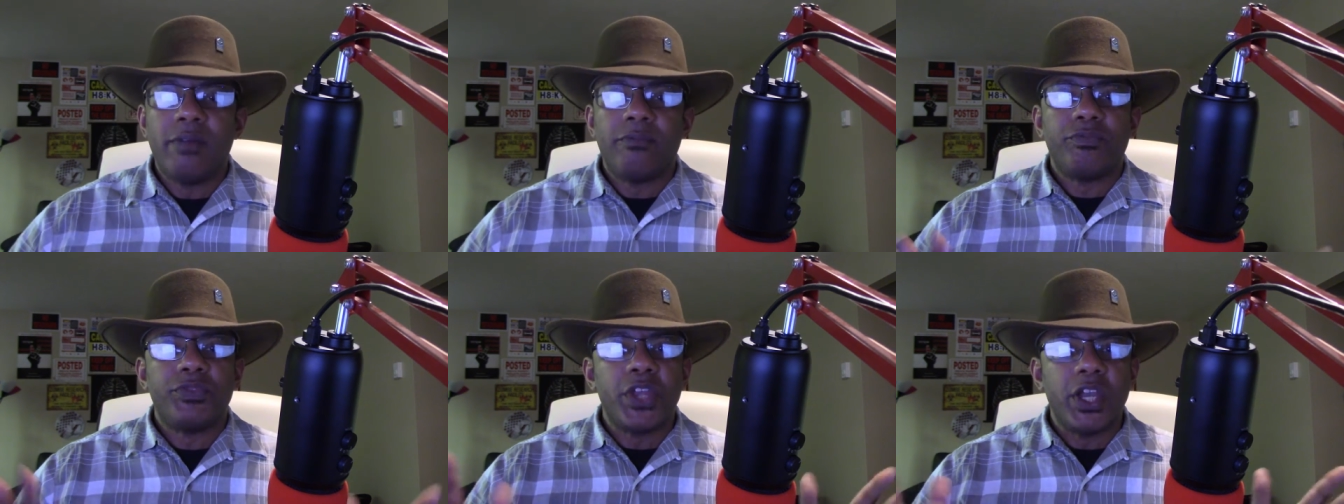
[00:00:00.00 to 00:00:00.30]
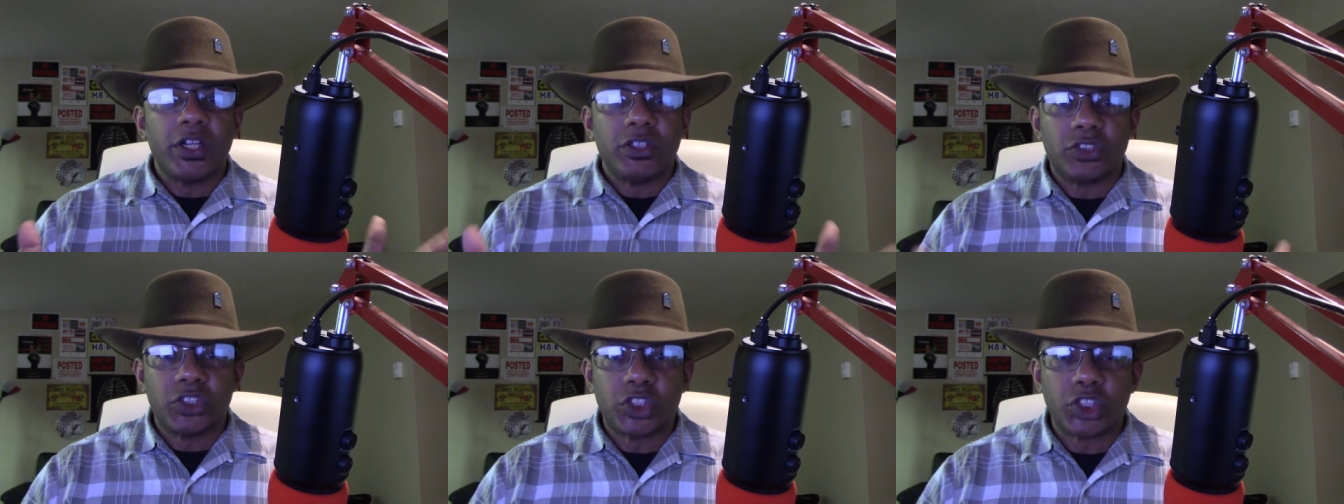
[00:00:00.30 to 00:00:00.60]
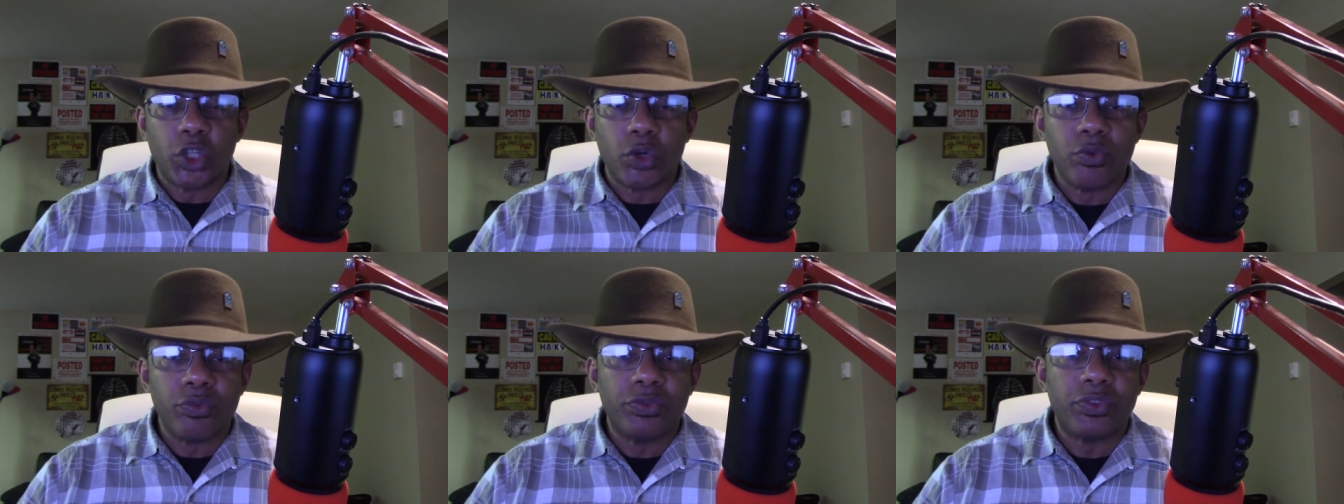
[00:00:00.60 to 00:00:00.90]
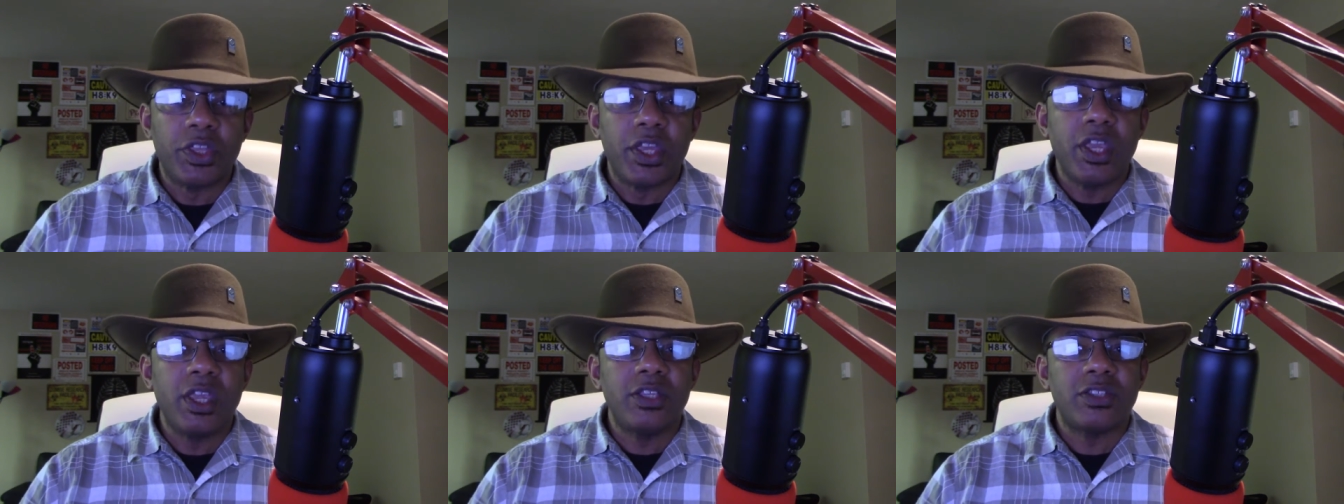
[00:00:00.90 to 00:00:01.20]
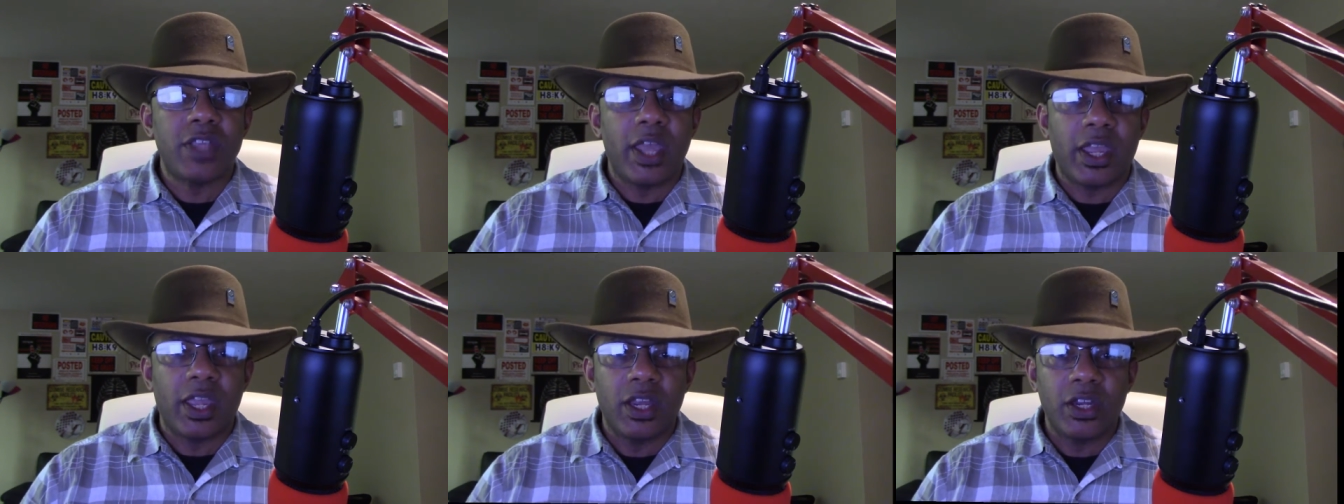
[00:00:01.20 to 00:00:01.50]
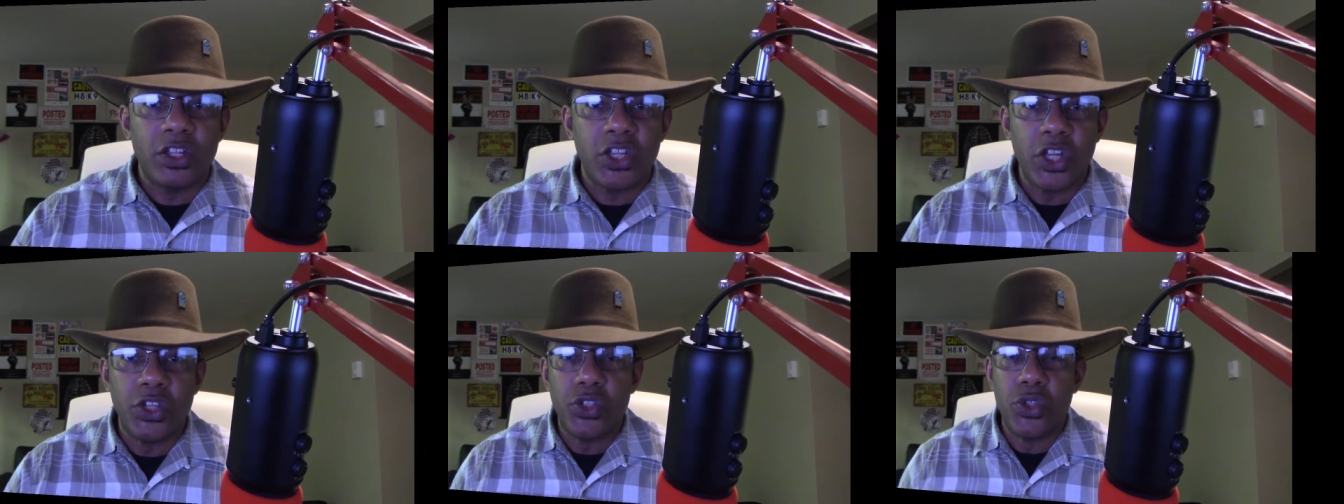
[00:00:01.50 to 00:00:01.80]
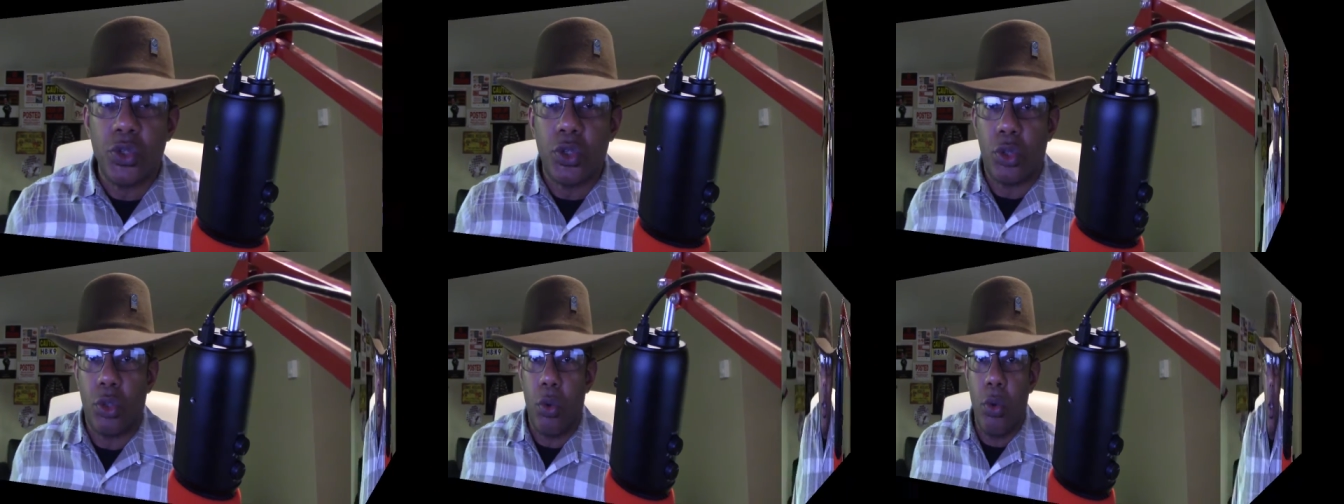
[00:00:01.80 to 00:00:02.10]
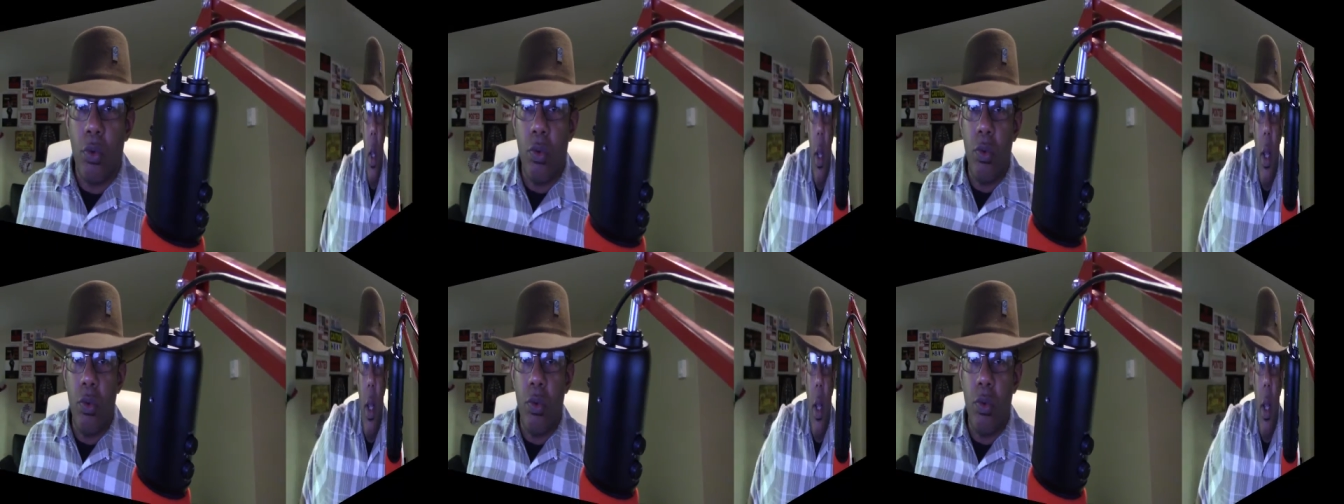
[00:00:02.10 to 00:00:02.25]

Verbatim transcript: there are certain things that can get you through.